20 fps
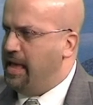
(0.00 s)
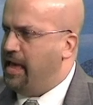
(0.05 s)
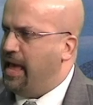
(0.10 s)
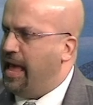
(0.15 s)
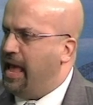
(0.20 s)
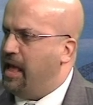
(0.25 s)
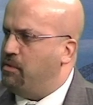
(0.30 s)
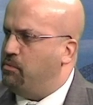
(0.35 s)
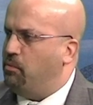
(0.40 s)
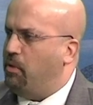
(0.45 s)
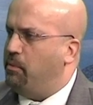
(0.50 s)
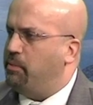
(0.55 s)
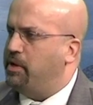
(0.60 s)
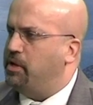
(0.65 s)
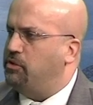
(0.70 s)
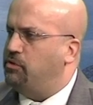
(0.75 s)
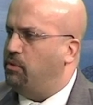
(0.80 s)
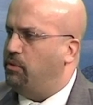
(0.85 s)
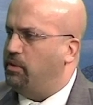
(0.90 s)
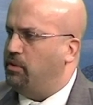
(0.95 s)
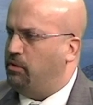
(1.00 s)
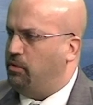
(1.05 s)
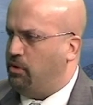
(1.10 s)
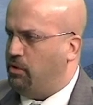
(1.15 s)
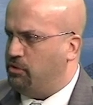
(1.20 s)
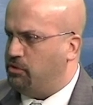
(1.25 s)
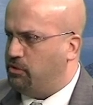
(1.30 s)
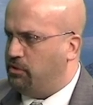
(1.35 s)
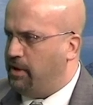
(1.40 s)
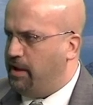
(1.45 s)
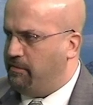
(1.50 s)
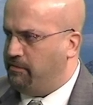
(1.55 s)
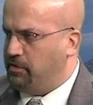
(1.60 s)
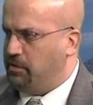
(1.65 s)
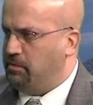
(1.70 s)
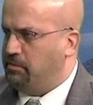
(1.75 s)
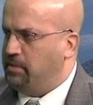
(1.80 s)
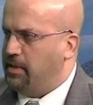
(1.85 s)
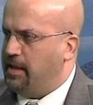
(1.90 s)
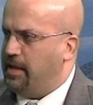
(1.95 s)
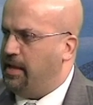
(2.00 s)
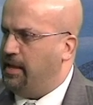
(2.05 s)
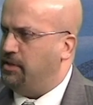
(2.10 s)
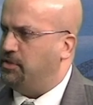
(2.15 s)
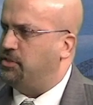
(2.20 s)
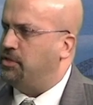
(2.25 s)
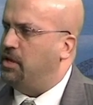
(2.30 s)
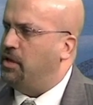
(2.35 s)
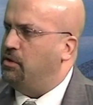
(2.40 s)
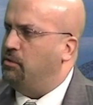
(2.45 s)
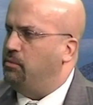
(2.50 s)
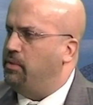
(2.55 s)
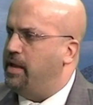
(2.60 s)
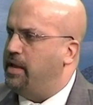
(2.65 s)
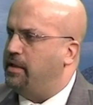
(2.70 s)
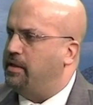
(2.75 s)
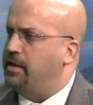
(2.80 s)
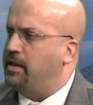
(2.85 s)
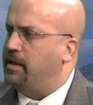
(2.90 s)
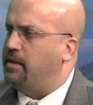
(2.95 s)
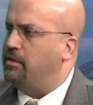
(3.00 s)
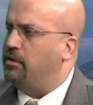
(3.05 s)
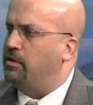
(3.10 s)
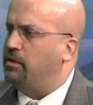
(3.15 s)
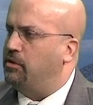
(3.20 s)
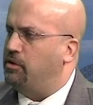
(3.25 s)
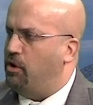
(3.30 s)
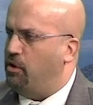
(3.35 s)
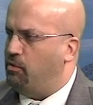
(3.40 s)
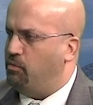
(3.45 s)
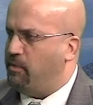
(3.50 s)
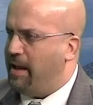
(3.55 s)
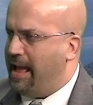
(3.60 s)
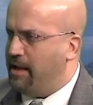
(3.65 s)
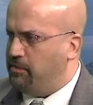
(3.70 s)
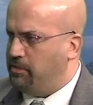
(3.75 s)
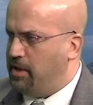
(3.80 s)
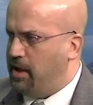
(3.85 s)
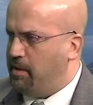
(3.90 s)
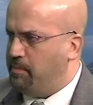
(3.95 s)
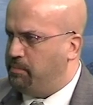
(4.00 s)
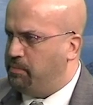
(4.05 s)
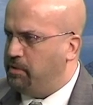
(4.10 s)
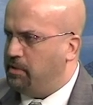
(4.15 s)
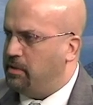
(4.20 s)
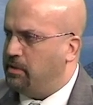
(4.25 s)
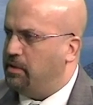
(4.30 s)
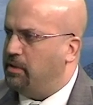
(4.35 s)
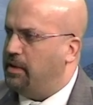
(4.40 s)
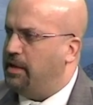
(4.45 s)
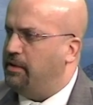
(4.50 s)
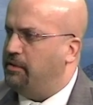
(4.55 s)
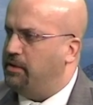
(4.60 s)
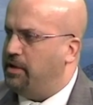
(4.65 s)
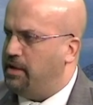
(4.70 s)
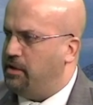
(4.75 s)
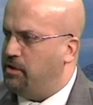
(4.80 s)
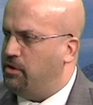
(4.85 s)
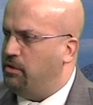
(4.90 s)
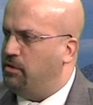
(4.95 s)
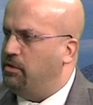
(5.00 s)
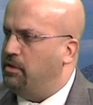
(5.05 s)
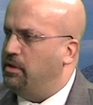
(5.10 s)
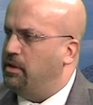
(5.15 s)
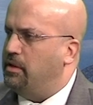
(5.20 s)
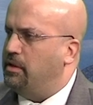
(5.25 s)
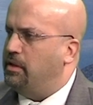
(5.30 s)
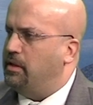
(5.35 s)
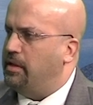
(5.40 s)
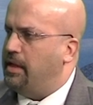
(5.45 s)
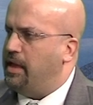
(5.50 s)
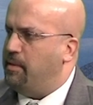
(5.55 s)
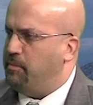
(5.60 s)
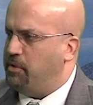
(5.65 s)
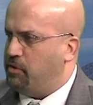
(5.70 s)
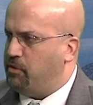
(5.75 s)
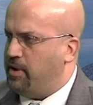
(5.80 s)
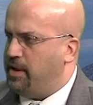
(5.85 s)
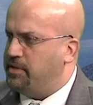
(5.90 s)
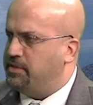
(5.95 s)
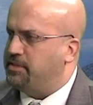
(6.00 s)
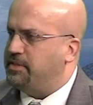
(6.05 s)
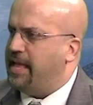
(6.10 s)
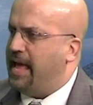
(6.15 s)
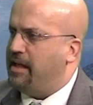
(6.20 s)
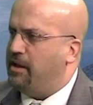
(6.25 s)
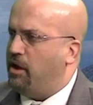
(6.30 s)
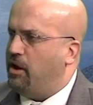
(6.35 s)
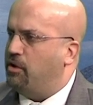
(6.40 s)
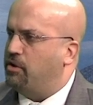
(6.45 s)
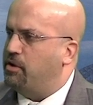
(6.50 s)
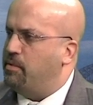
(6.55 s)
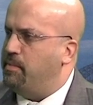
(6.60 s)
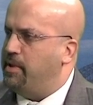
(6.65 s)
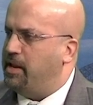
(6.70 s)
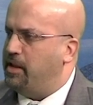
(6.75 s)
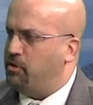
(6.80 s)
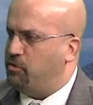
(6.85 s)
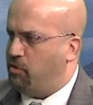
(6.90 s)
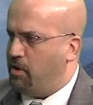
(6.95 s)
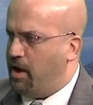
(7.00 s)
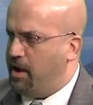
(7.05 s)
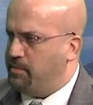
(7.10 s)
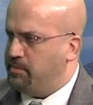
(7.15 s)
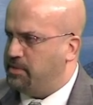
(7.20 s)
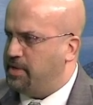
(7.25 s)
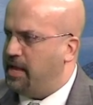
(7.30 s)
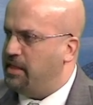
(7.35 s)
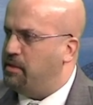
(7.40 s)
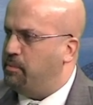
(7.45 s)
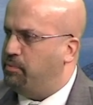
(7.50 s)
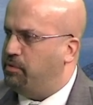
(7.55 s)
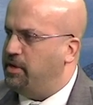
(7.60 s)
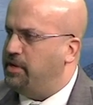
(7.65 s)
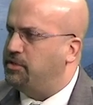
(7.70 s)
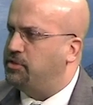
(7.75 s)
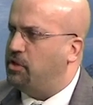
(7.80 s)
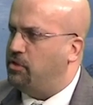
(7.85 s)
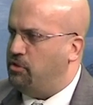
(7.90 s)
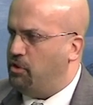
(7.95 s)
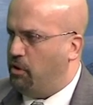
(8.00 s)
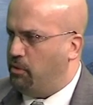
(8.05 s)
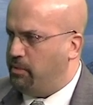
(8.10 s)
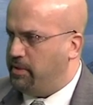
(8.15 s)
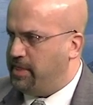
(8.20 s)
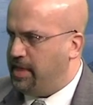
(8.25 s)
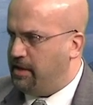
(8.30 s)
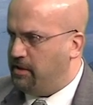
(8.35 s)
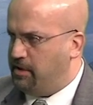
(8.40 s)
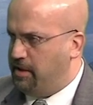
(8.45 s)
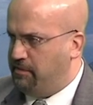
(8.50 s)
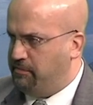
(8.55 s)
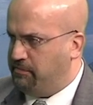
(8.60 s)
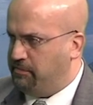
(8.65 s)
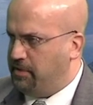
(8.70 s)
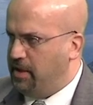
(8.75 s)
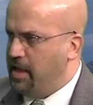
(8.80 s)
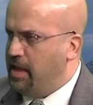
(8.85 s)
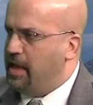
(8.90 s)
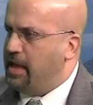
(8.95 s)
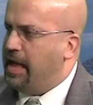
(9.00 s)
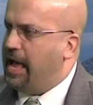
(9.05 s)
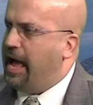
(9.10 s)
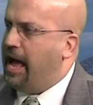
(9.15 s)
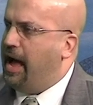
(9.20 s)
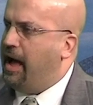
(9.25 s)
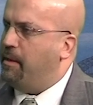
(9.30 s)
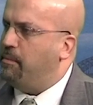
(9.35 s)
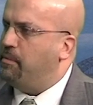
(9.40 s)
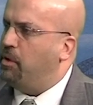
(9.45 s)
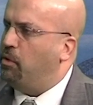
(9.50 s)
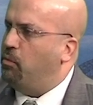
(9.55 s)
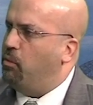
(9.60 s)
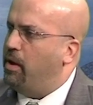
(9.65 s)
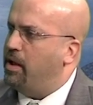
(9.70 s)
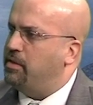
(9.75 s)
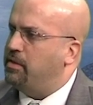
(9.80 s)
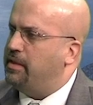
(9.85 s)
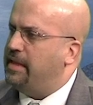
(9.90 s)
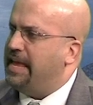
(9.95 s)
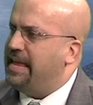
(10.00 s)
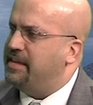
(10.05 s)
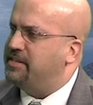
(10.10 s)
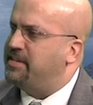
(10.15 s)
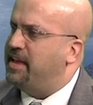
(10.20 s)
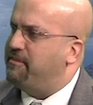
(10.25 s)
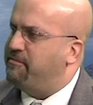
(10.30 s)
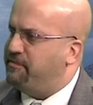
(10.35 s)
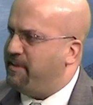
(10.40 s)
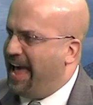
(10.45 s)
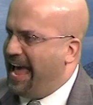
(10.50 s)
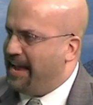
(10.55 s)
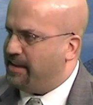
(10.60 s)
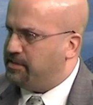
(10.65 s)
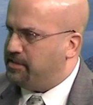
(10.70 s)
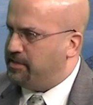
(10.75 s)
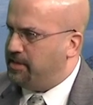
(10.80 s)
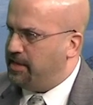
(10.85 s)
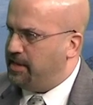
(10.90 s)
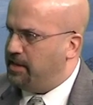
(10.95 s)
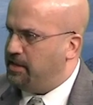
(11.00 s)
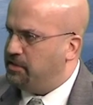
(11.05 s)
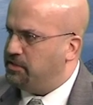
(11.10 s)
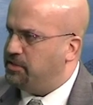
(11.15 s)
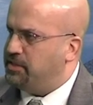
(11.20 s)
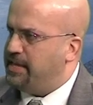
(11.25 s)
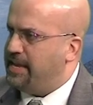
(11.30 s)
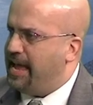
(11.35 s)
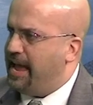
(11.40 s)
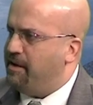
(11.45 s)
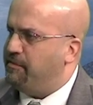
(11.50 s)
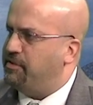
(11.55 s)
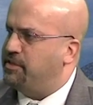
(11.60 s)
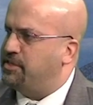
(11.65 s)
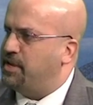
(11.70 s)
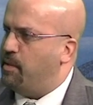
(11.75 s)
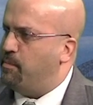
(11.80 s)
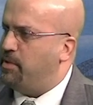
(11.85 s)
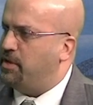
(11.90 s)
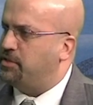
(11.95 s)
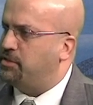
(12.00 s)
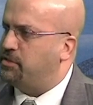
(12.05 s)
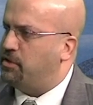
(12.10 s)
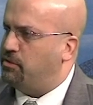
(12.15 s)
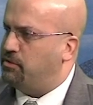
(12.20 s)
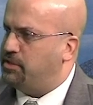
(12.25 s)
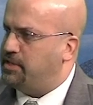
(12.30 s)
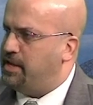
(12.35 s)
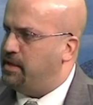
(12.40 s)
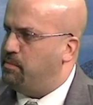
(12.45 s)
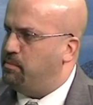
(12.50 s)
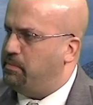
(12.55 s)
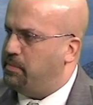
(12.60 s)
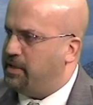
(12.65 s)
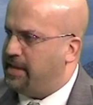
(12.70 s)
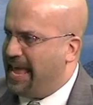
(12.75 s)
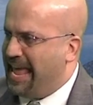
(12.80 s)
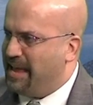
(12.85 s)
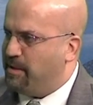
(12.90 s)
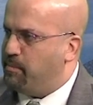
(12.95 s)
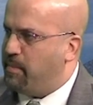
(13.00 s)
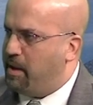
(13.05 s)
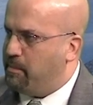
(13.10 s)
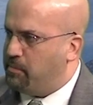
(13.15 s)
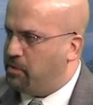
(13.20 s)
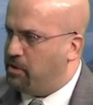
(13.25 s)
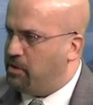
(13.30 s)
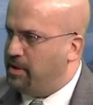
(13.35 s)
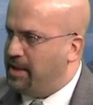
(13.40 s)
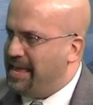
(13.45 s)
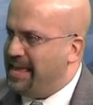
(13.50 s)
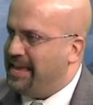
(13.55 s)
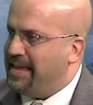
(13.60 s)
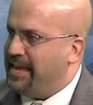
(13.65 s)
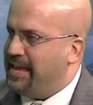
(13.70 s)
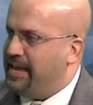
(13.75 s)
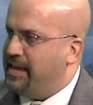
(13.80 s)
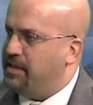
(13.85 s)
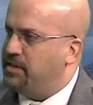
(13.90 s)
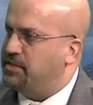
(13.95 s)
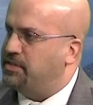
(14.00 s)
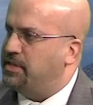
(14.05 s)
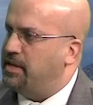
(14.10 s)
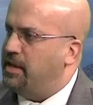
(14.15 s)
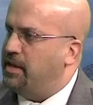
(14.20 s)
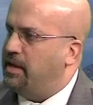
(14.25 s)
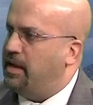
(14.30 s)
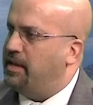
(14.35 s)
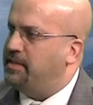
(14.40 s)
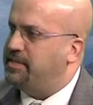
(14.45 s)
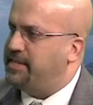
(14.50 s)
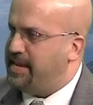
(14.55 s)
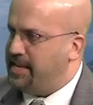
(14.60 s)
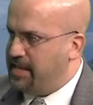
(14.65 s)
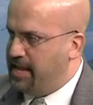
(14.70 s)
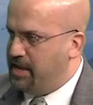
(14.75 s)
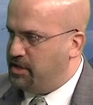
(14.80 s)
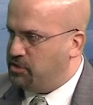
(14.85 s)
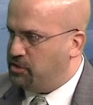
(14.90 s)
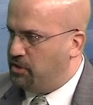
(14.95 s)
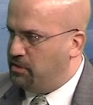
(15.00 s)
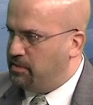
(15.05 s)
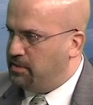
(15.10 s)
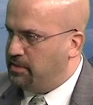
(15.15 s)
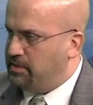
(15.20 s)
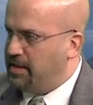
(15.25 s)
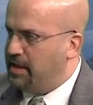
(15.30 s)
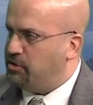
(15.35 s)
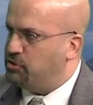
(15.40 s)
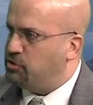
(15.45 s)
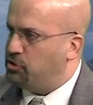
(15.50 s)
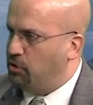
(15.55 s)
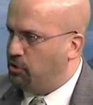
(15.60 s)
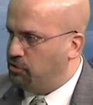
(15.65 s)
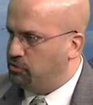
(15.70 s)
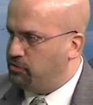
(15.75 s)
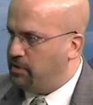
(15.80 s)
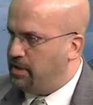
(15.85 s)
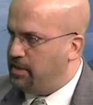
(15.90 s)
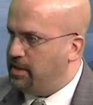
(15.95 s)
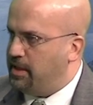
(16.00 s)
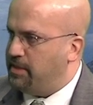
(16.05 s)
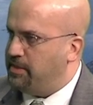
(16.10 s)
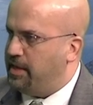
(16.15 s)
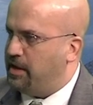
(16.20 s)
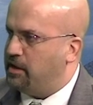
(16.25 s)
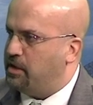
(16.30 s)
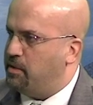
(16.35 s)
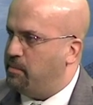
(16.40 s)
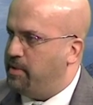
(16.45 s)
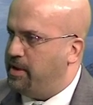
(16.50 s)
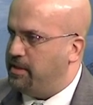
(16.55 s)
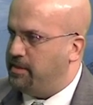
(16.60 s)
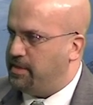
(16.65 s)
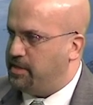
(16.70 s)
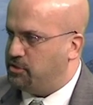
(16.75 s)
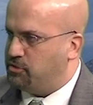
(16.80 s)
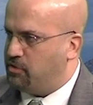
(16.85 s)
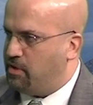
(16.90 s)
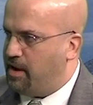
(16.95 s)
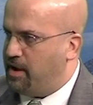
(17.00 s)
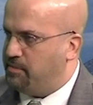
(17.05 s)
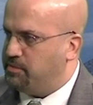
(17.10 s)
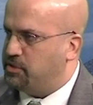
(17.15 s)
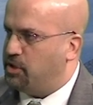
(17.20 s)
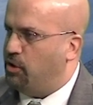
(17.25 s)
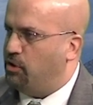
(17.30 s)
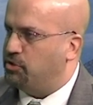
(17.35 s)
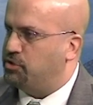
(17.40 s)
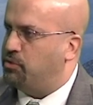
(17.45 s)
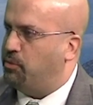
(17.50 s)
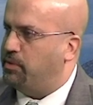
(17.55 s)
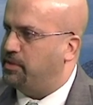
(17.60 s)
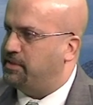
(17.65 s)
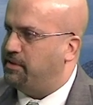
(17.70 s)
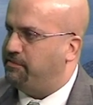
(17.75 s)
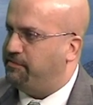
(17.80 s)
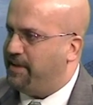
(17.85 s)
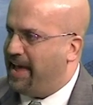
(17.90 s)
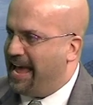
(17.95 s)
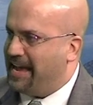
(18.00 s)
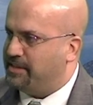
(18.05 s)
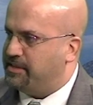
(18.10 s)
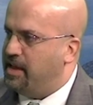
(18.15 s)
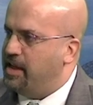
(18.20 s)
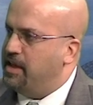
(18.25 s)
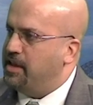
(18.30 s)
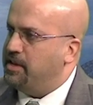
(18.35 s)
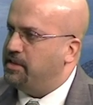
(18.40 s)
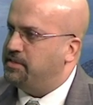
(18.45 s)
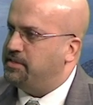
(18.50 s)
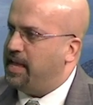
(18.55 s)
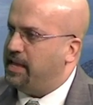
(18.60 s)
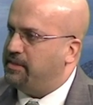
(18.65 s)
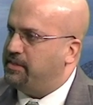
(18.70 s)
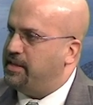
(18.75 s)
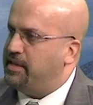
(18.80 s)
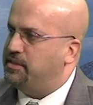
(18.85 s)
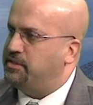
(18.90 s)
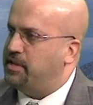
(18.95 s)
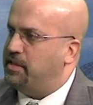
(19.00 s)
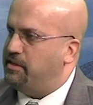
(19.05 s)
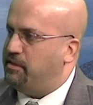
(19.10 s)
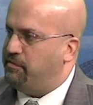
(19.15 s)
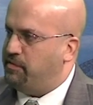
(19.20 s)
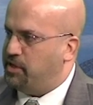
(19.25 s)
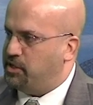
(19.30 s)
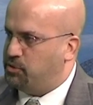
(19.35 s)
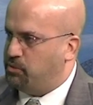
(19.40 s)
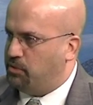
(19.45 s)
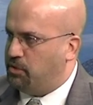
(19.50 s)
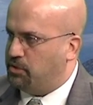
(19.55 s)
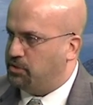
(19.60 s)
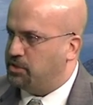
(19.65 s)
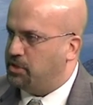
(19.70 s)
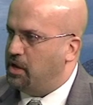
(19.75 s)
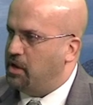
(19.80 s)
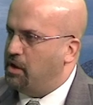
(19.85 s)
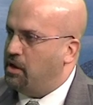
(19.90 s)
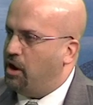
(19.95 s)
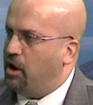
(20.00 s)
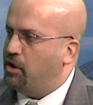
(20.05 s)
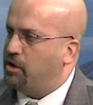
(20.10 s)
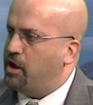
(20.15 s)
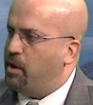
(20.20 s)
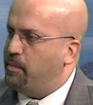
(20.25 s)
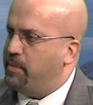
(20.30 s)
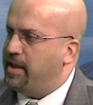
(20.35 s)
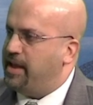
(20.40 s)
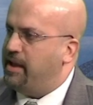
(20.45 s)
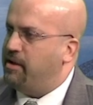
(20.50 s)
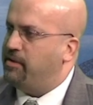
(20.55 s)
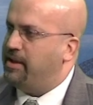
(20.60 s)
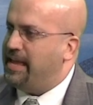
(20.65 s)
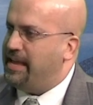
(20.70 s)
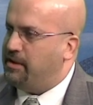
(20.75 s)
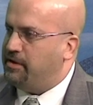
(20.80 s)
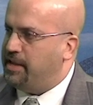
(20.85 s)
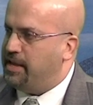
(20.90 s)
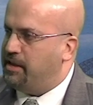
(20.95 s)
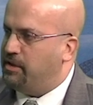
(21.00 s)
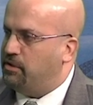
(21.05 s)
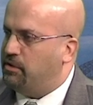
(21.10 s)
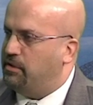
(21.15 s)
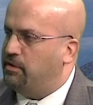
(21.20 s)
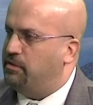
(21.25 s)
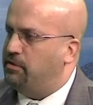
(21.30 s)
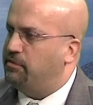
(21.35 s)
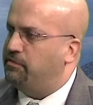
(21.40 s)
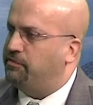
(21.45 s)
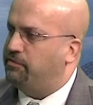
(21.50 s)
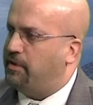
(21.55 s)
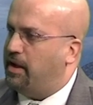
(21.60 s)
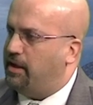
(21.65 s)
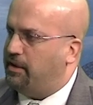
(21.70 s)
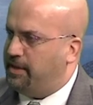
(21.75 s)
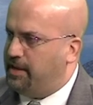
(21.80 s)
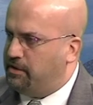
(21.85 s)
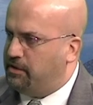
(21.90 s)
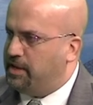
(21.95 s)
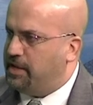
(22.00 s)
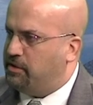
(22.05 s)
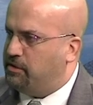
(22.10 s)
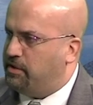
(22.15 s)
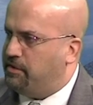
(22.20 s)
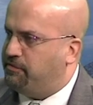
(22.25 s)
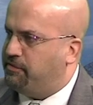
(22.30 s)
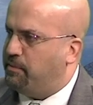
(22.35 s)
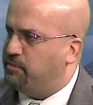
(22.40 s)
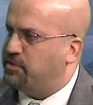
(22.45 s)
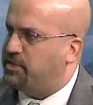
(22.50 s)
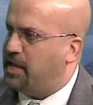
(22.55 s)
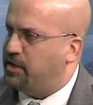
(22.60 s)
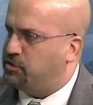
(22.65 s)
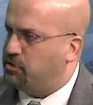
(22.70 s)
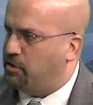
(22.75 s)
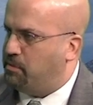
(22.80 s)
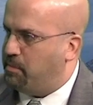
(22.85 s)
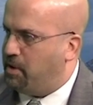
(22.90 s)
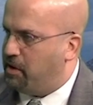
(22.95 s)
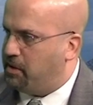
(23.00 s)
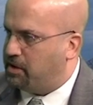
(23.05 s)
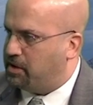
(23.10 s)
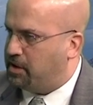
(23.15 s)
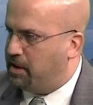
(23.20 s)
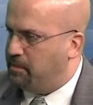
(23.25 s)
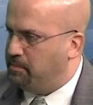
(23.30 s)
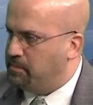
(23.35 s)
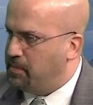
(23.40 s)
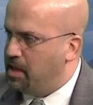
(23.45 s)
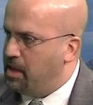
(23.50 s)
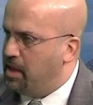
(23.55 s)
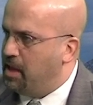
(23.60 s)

And what we can do on the local level is we can go round up illegal immigrants that are committing crimes, and the police know where they live. What is a fact is the average MS-13 gang member is a teenager. They're children that are committing these crimes. Also, what's a fact is that these individuals are coming here illegally from Central America.